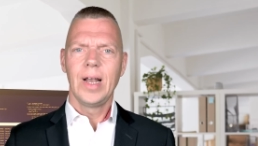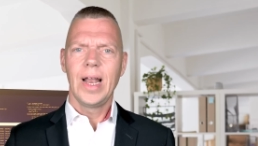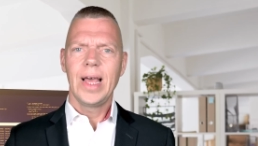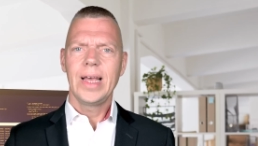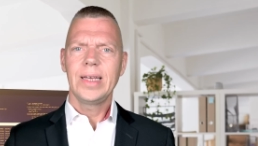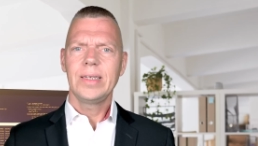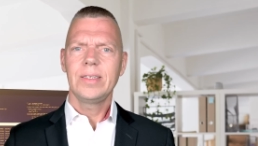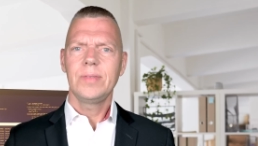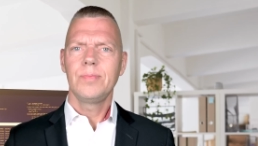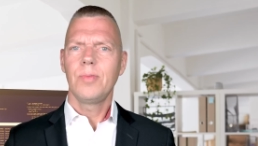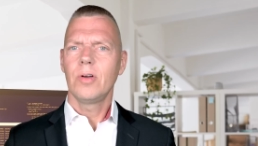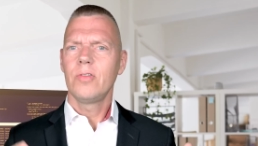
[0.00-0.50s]
The
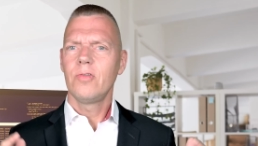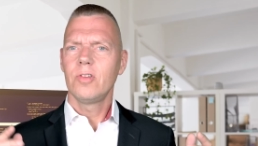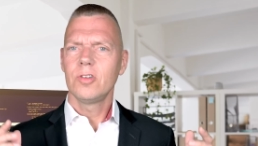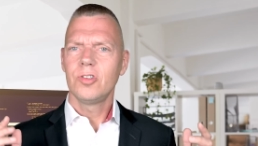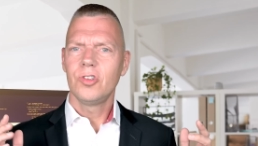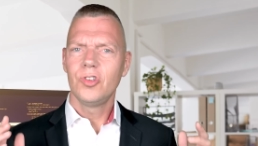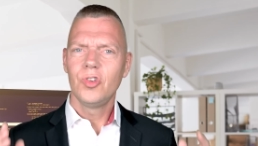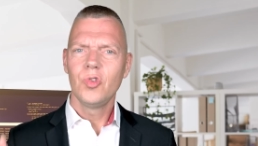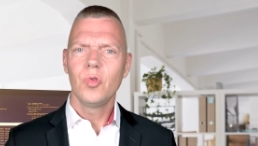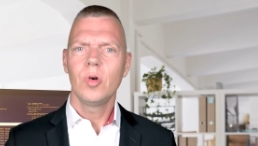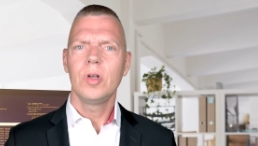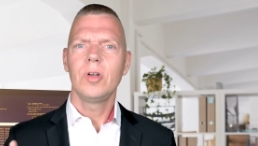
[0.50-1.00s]
last, but for
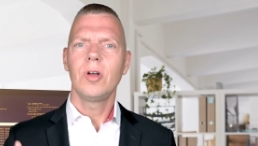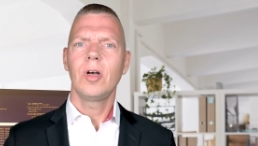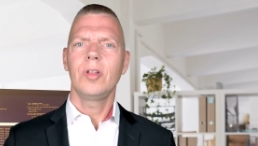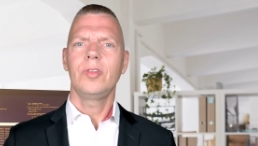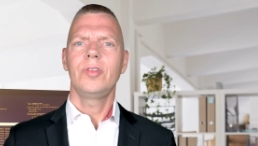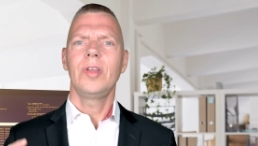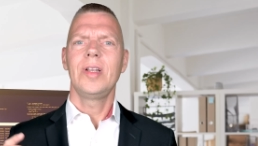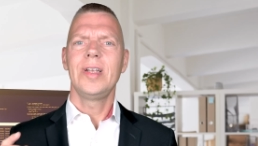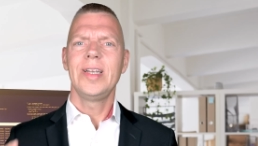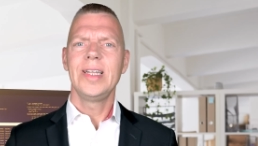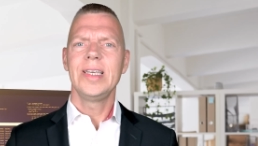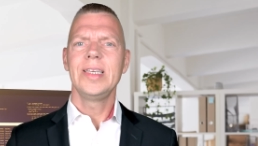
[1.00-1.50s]
sure
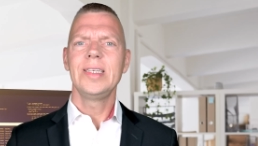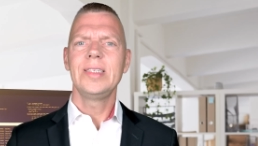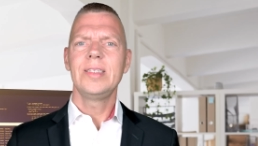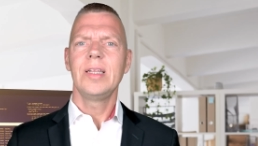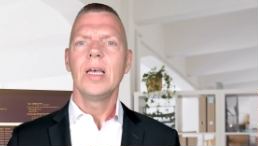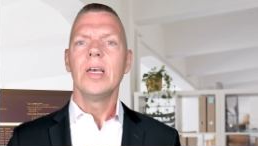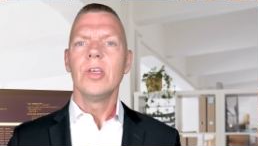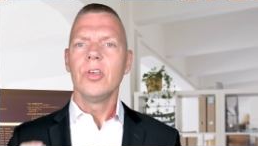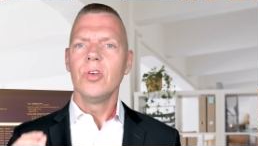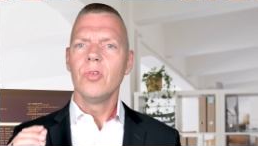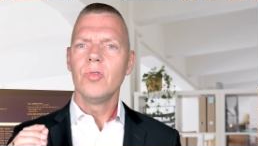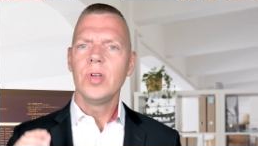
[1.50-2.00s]
not the
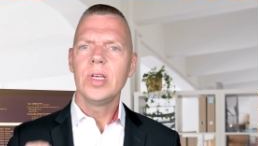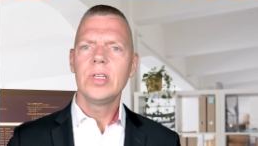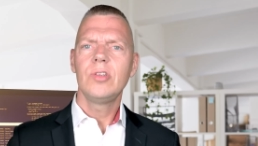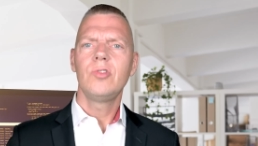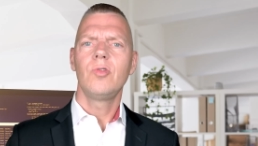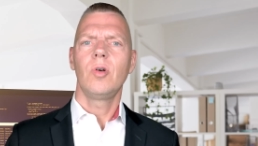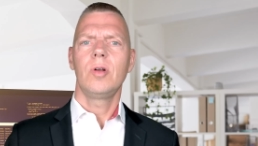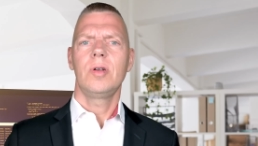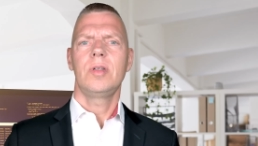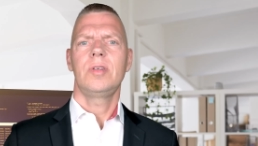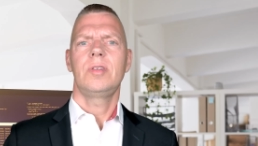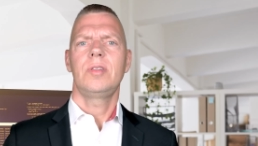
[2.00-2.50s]
least, you need
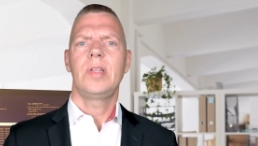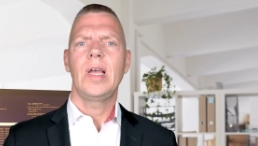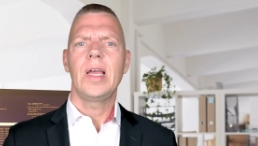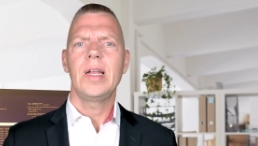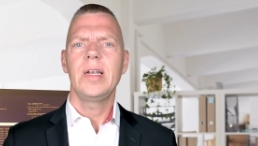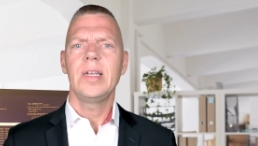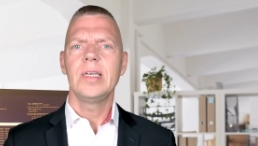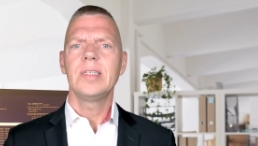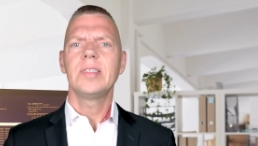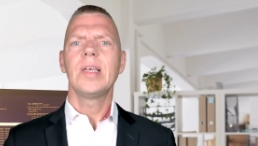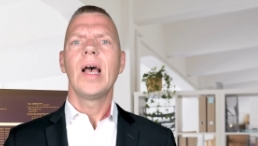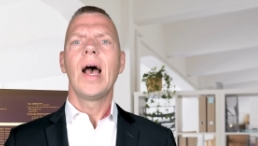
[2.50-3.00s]
to
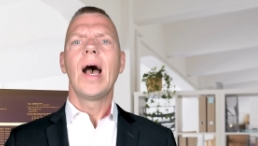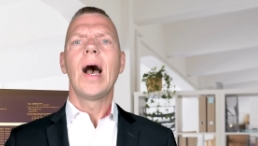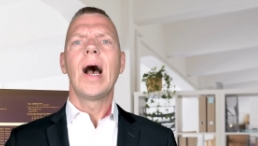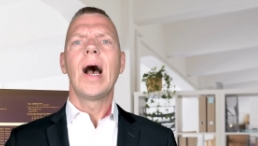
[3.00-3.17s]
understand is